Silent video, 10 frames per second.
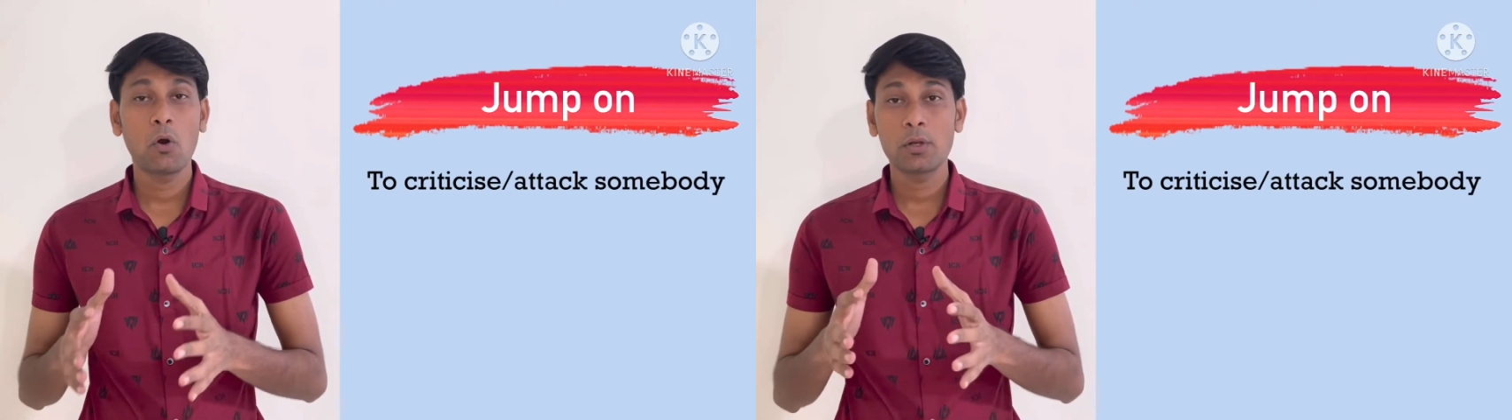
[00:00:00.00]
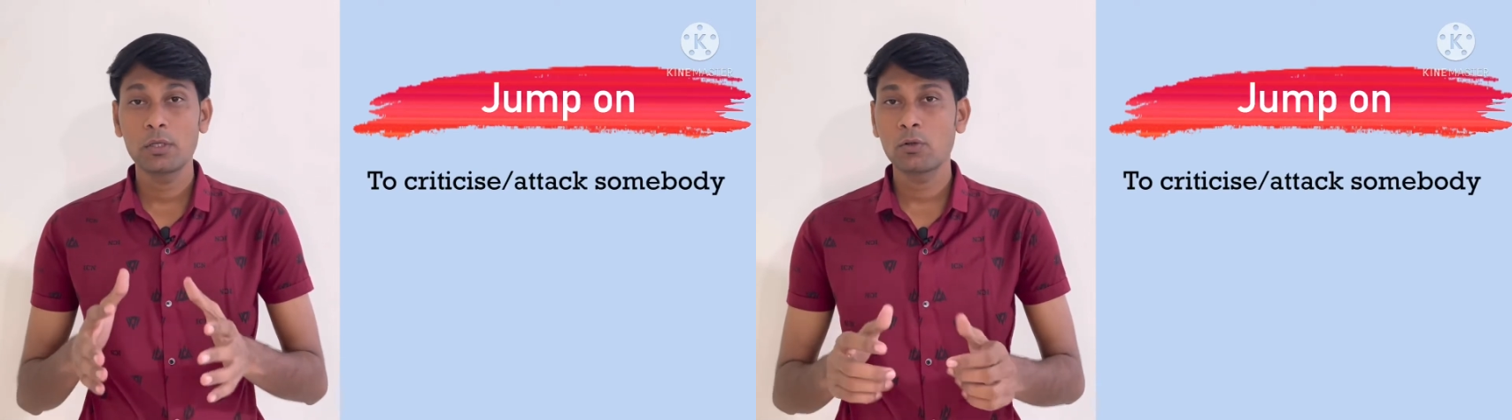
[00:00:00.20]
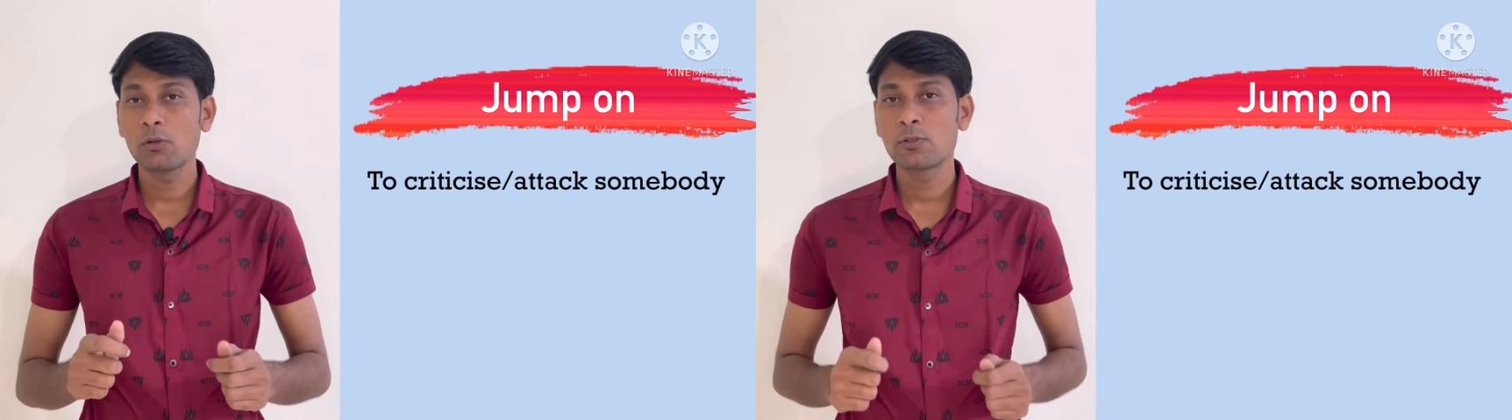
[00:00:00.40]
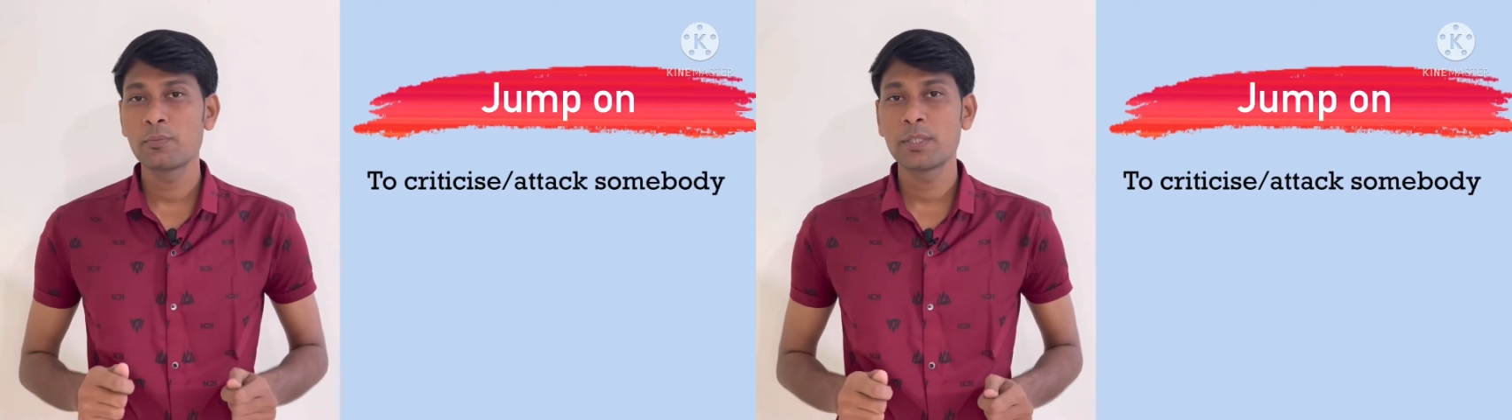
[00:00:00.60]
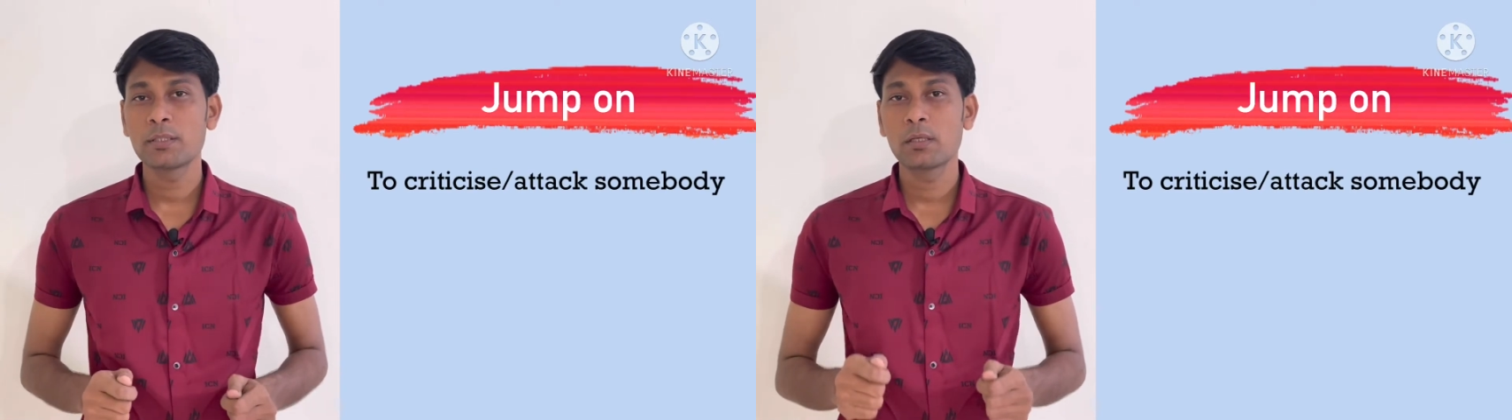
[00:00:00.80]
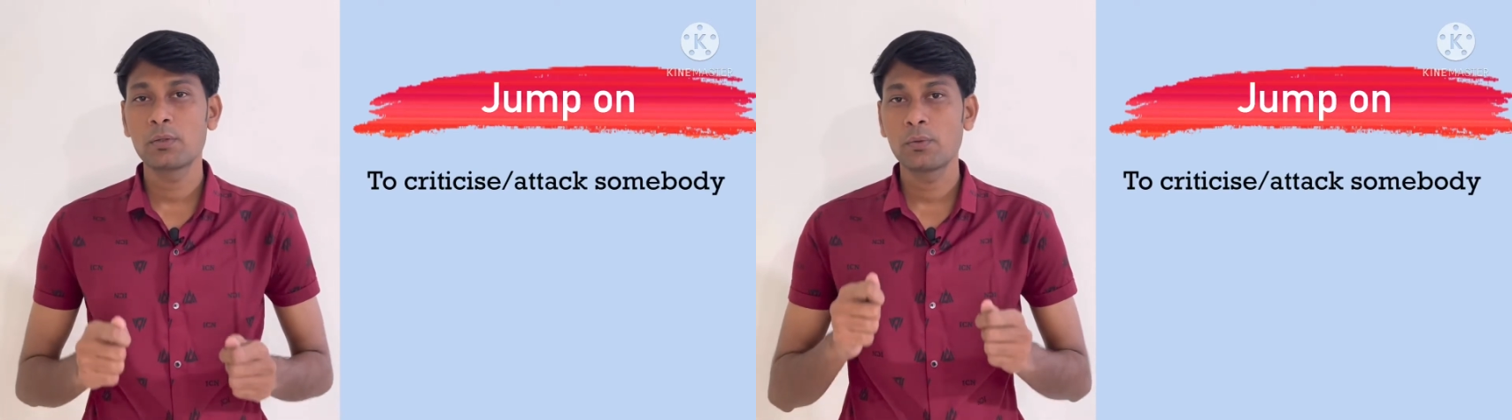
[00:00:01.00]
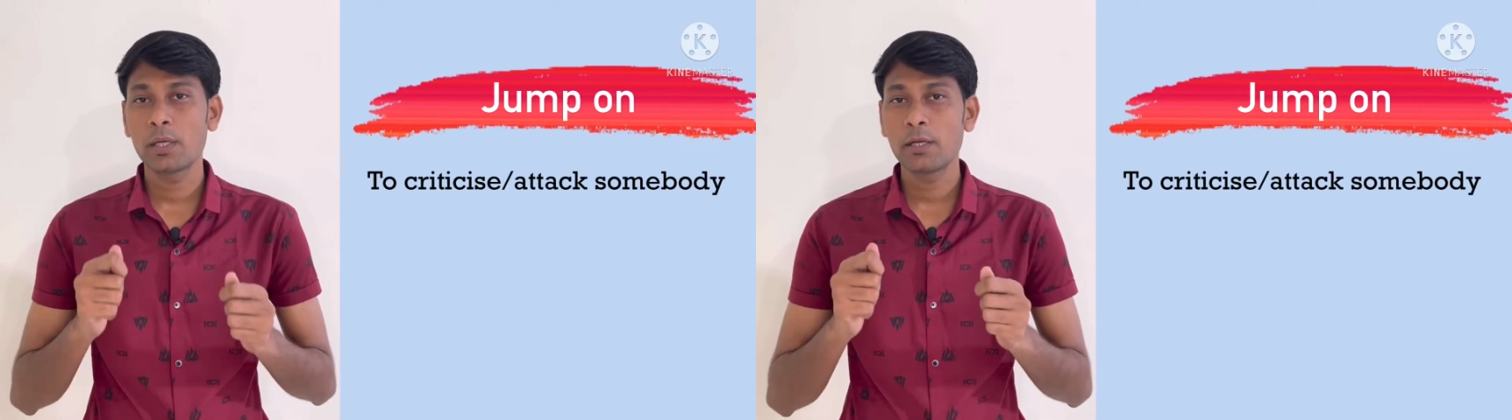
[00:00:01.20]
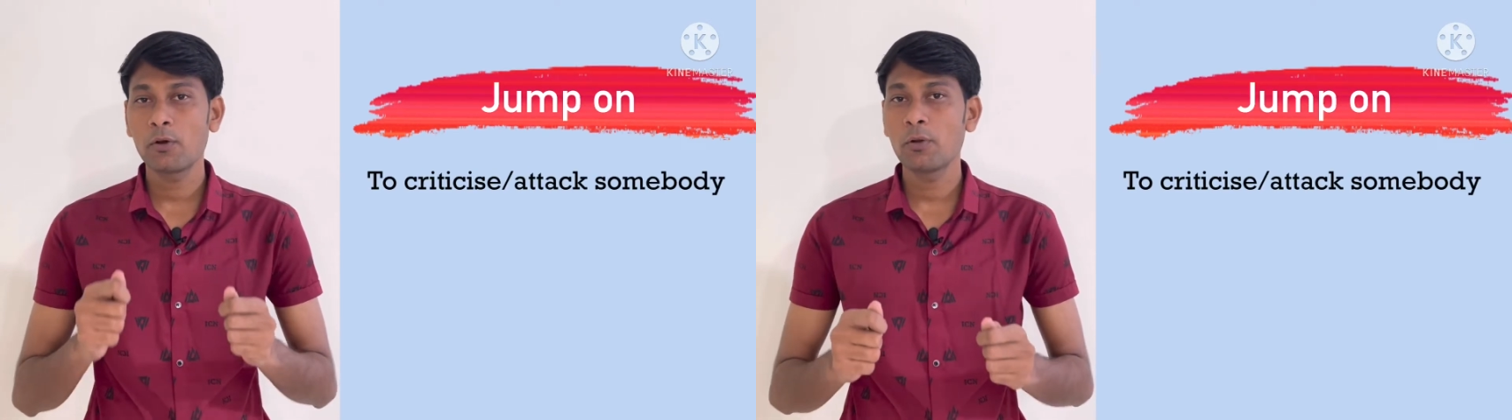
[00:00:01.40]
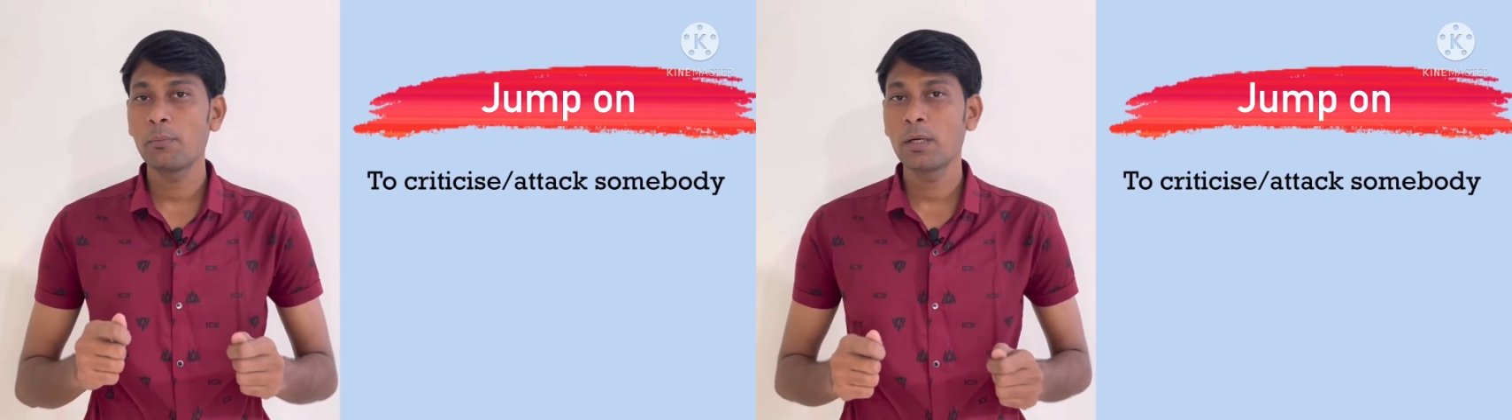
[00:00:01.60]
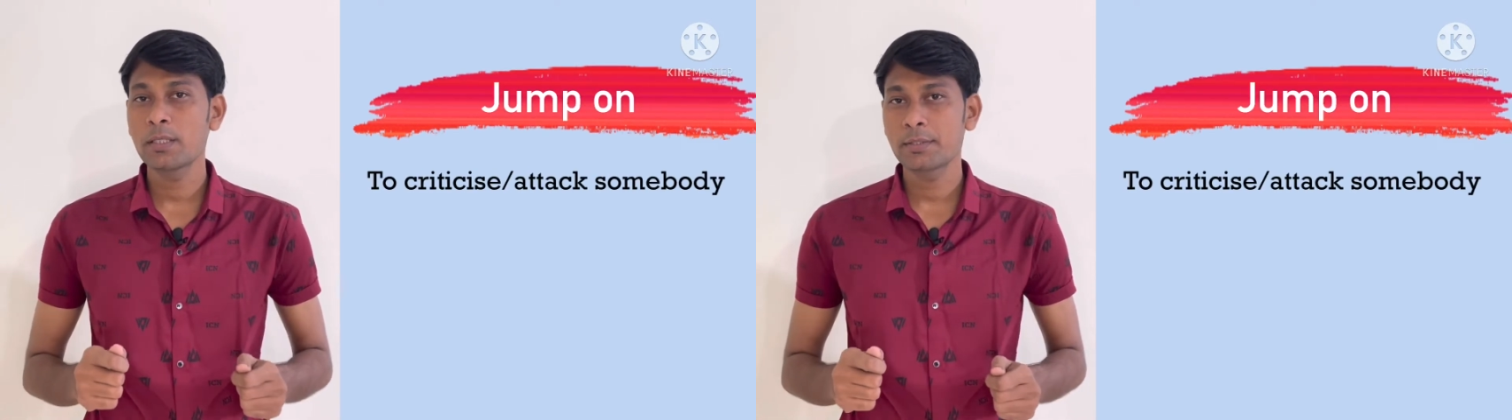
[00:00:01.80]
or it also means to get on a
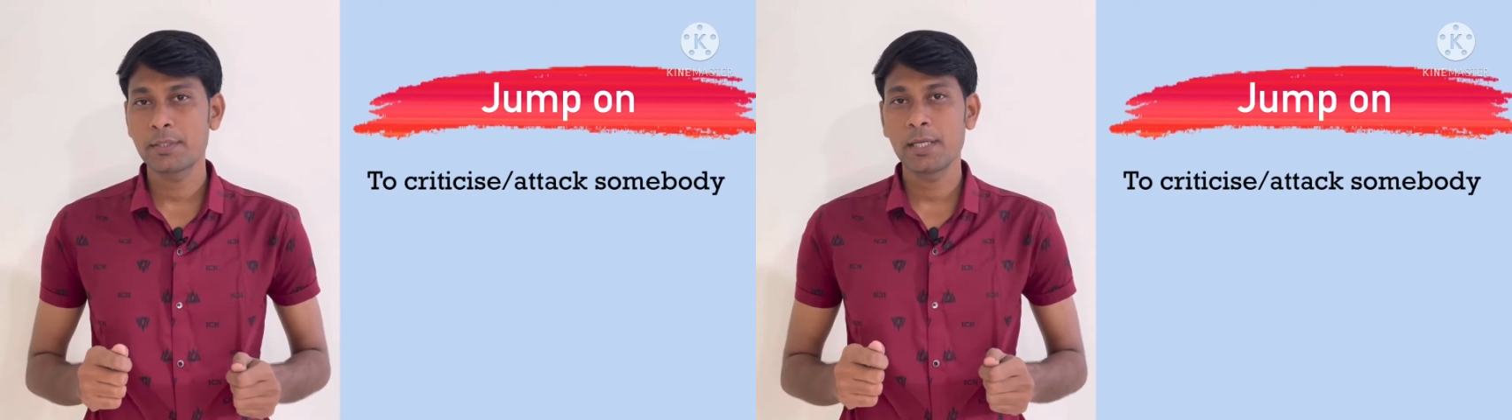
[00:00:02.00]
bus,